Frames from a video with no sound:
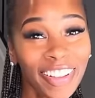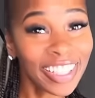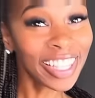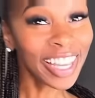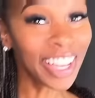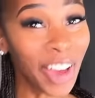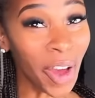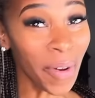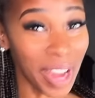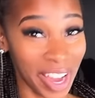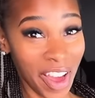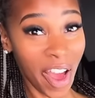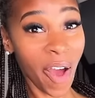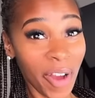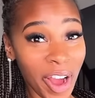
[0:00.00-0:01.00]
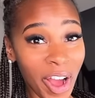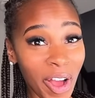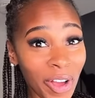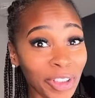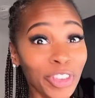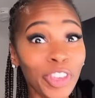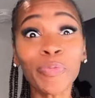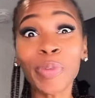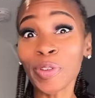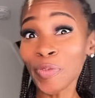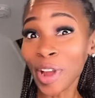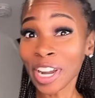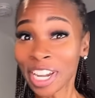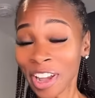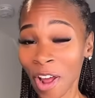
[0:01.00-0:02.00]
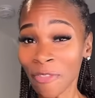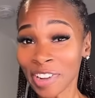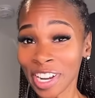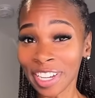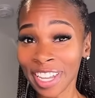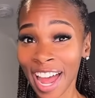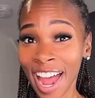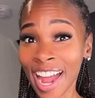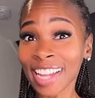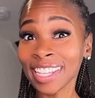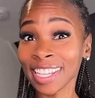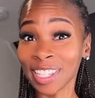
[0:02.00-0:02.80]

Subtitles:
How's it going, Coco? You've been running over your lines?